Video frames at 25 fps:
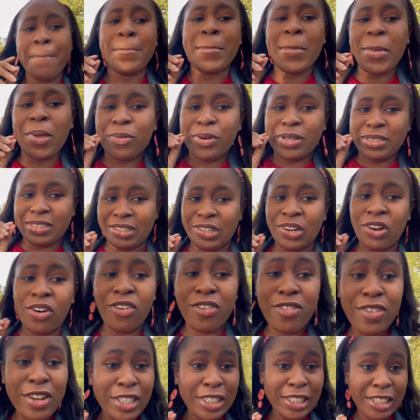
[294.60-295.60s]
wasn't
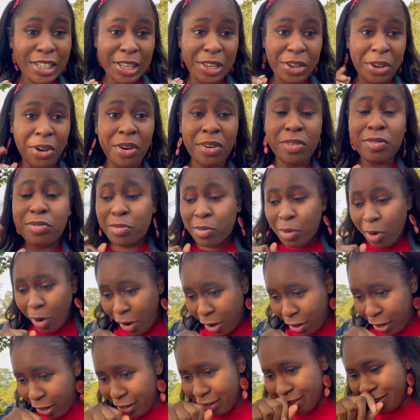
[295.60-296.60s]
officially off
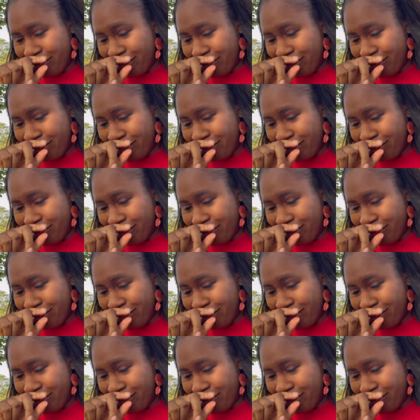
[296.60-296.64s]
work.